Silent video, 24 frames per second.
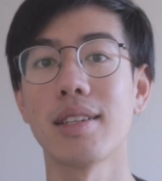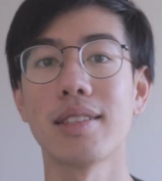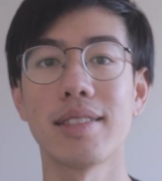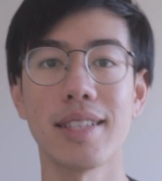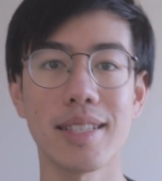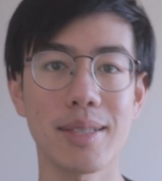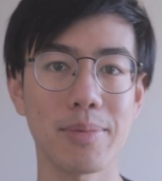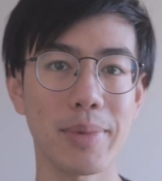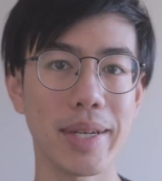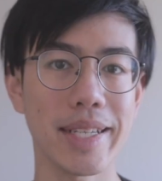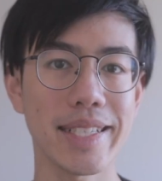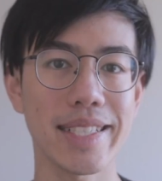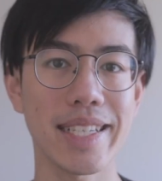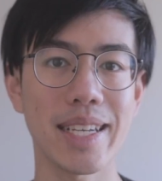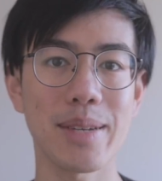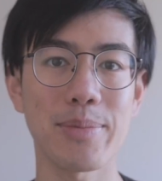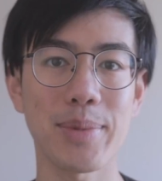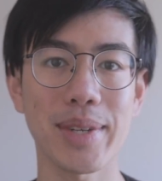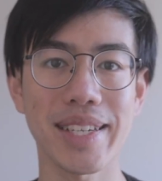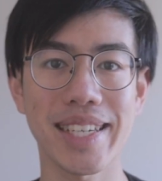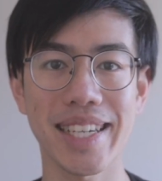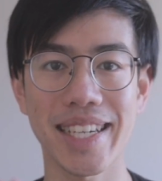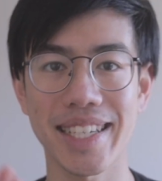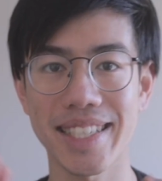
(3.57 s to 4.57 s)
This means
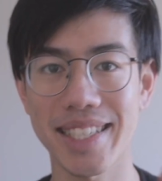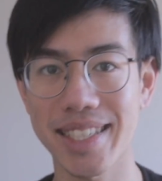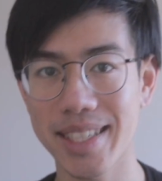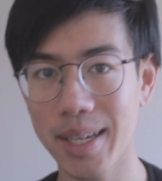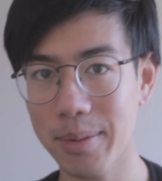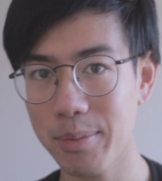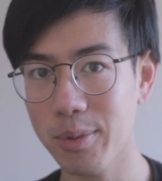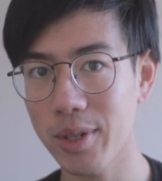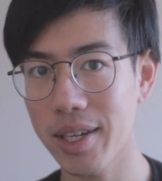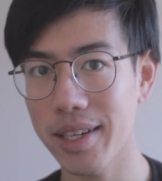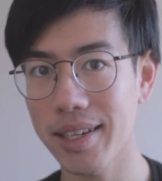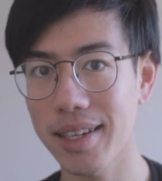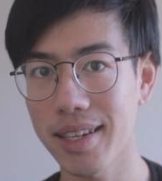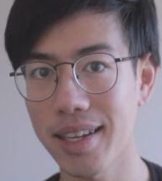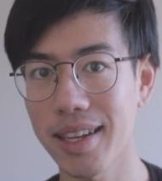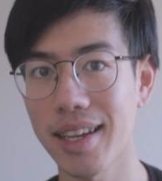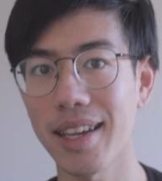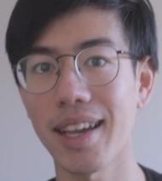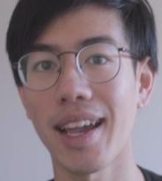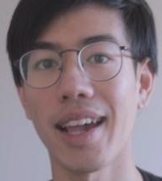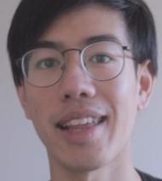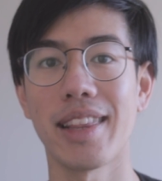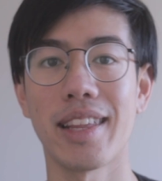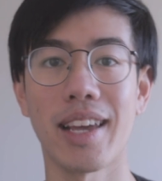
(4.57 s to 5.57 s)
keeping things separate,
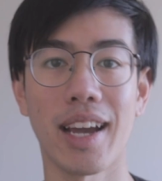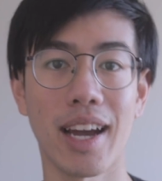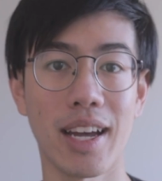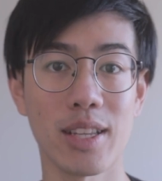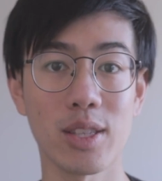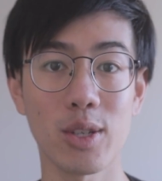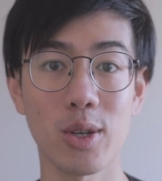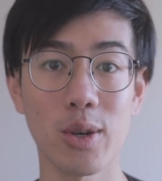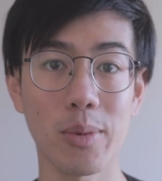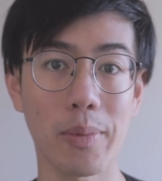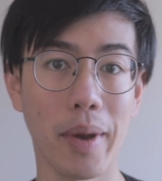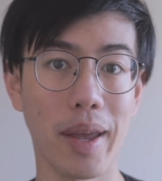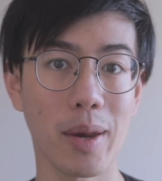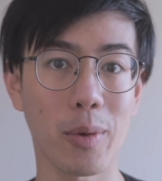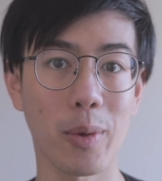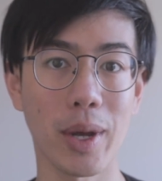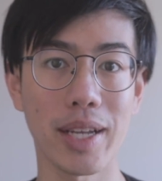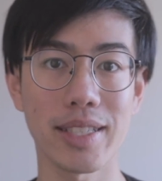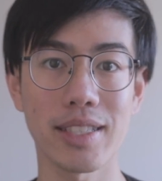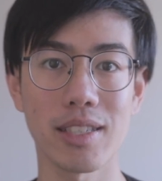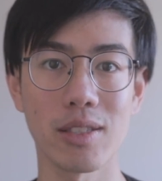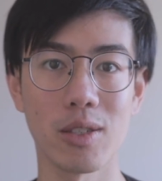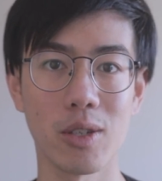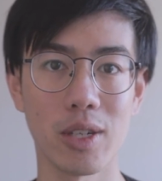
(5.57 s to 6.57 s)
and there are two main
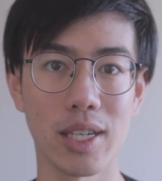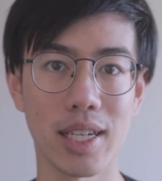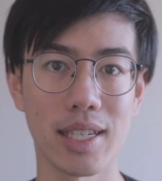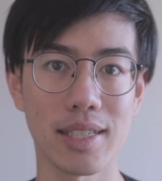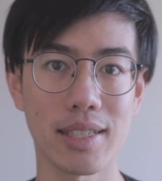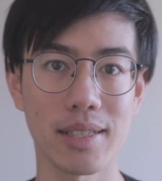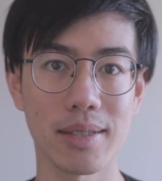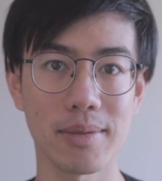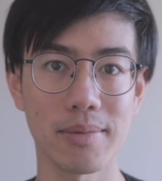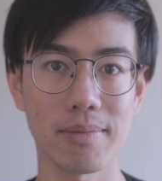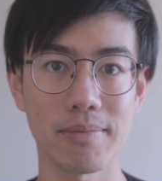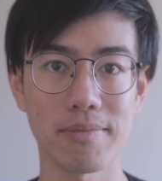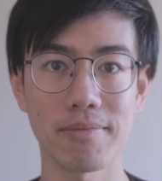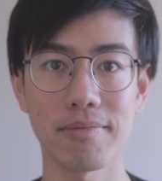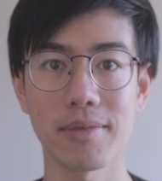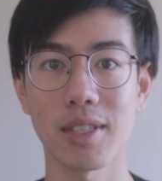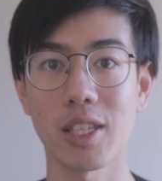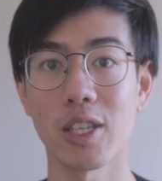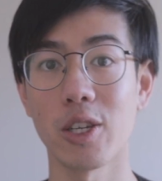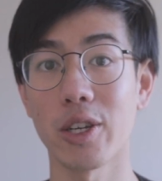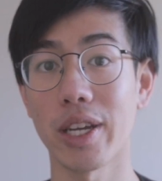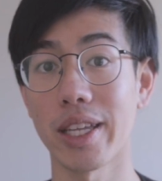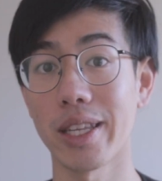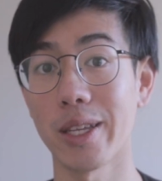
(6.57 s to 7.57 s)
ways to do this.
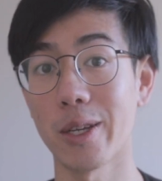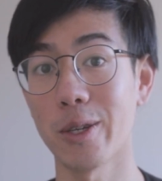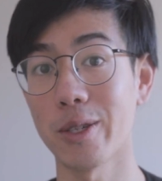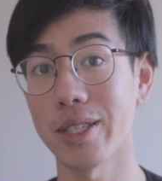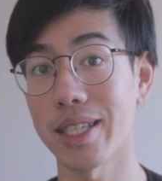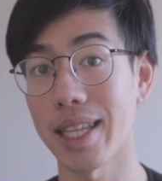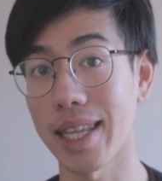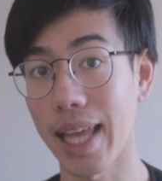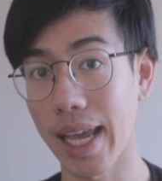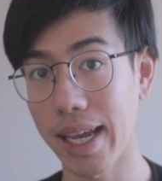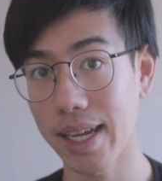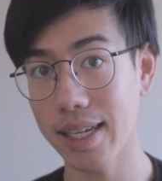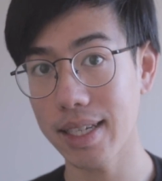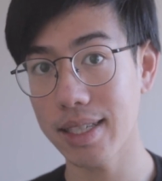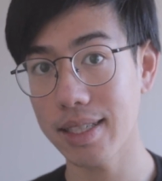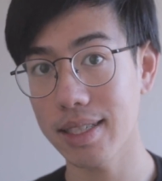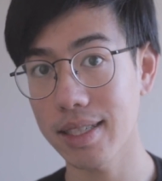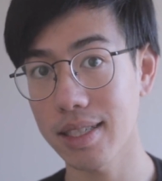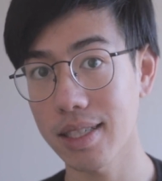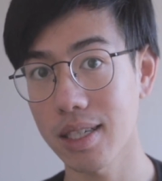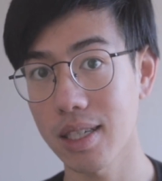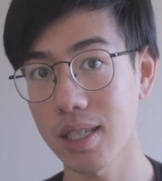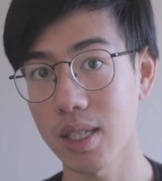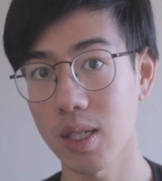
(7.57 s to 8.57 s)
You can use
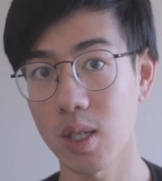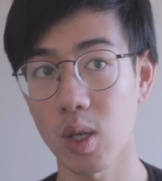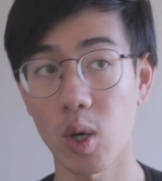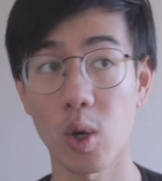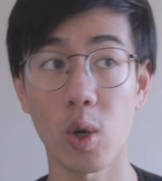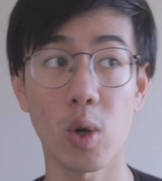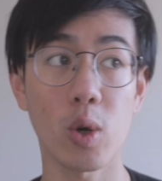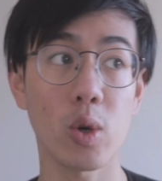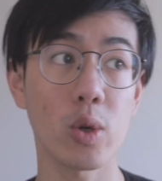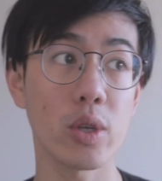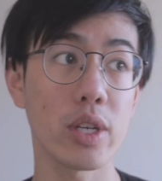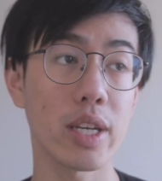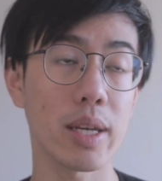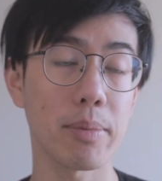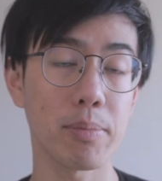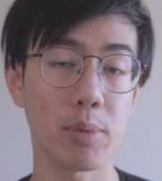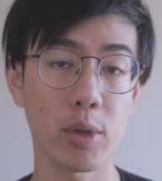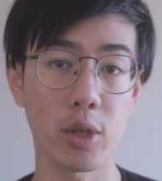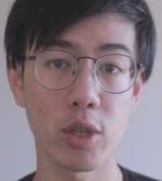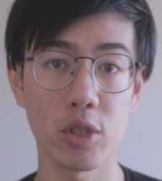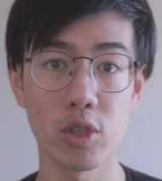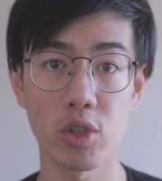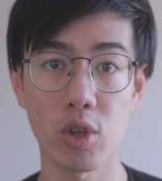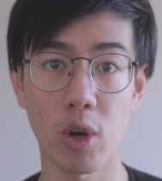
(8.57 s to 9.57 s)
layers, or you can
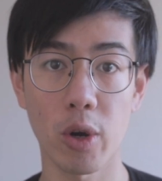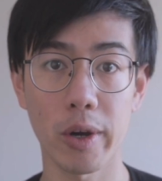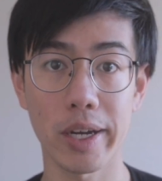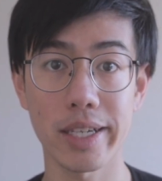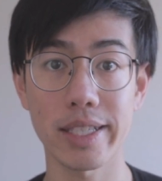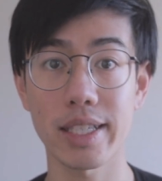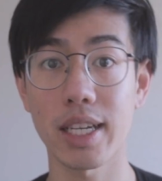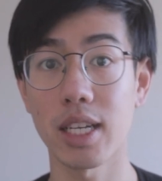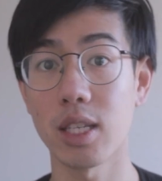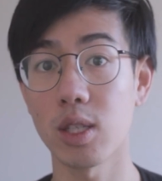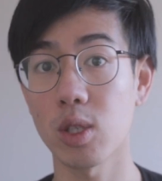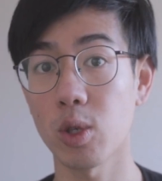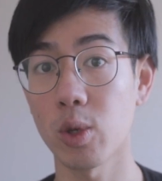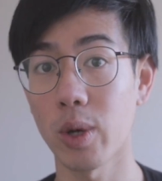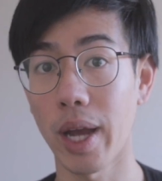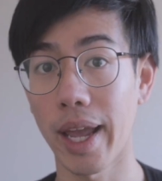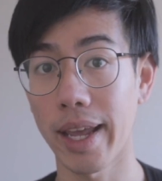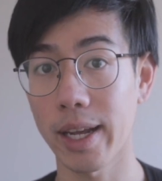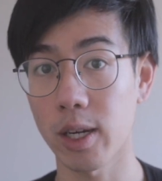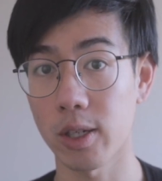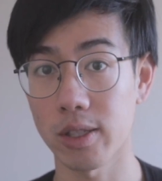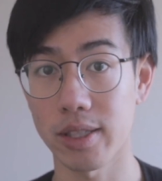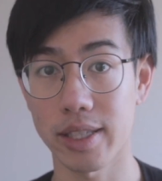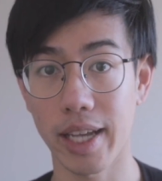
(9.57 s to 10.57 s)
put your drawings into
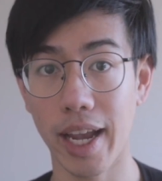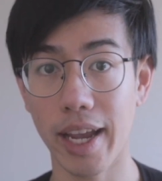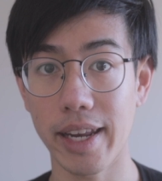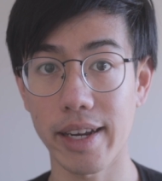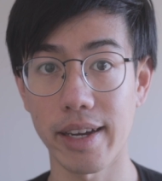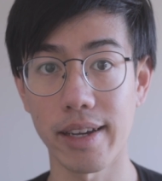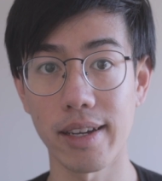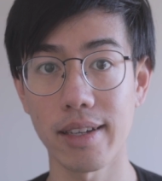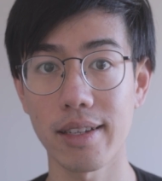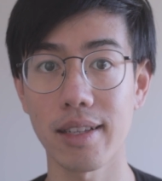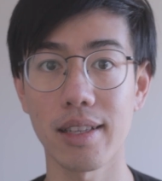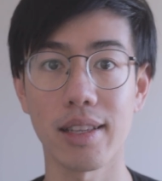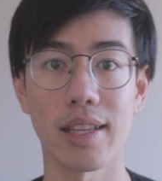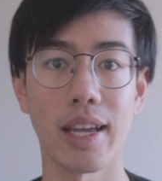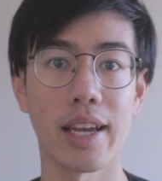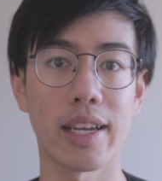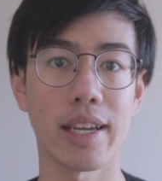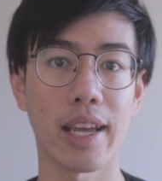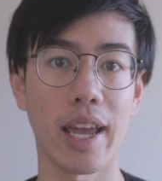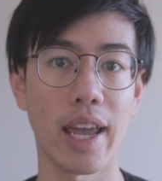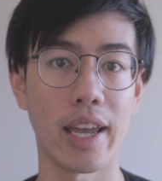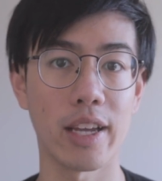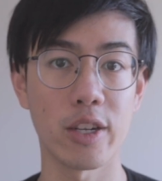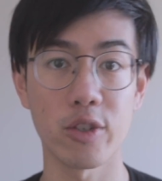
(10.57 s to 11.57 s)
a container,
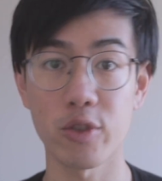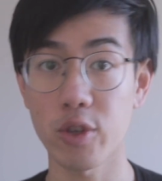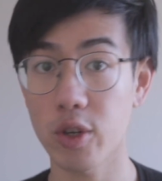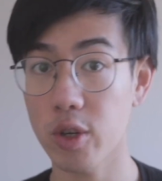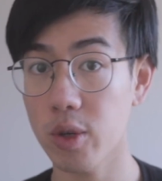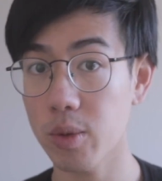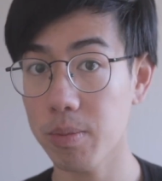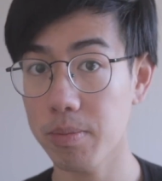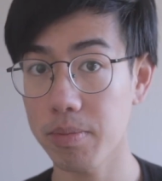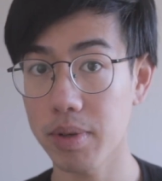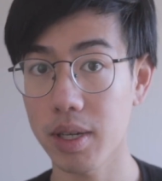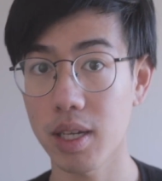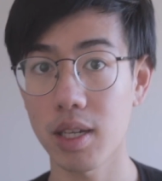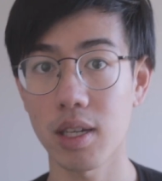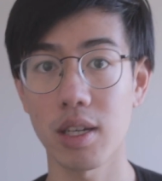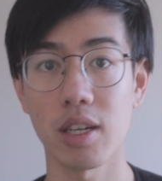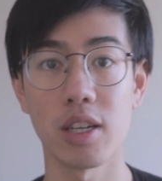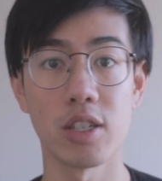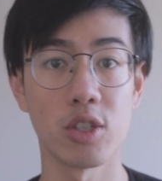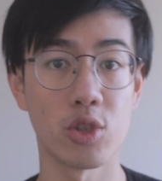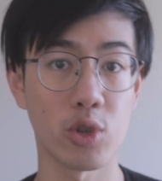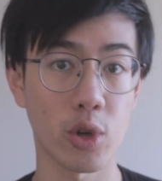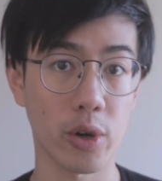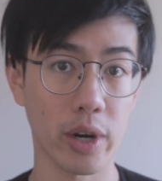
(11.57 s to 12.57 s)
like a group,
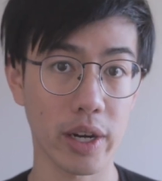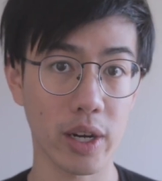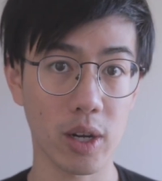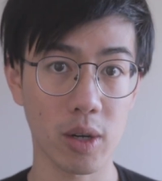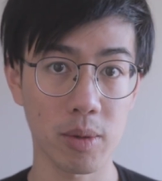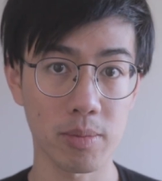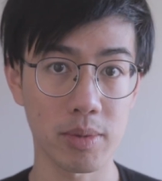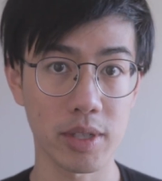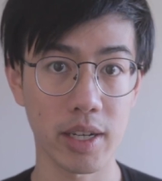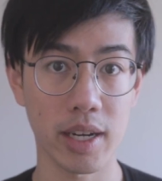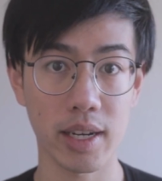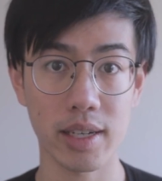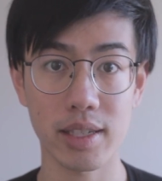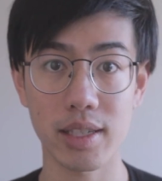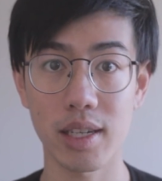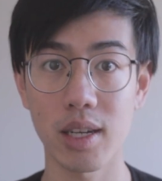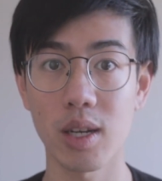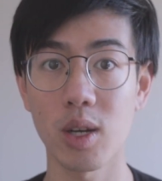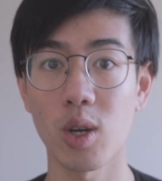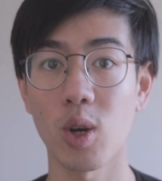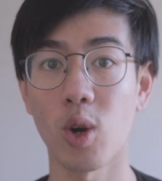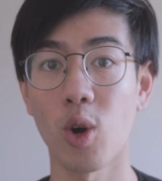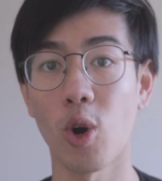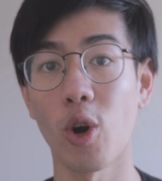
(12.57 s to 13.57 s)
a drawing object,
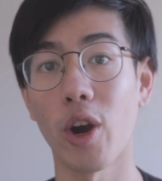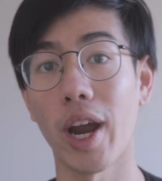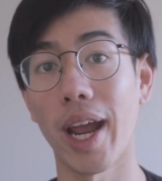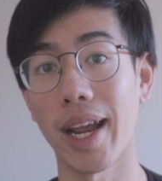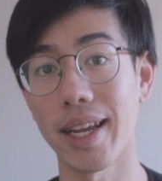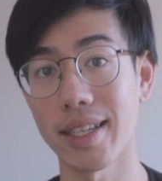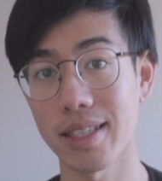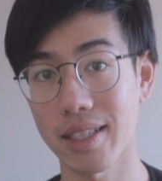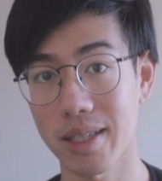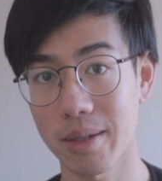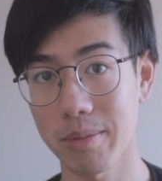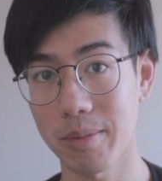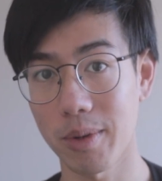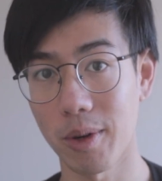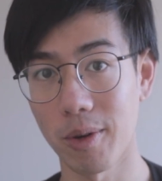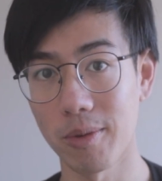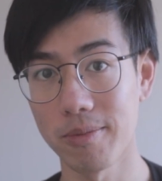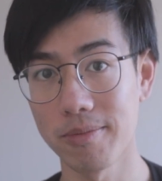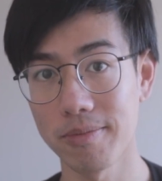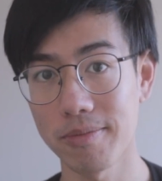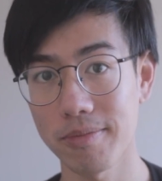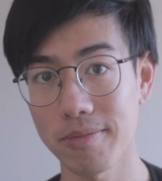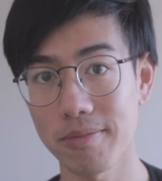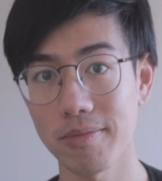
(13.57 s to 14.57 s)
or a
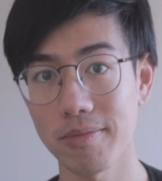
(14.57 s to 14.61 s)
symbol.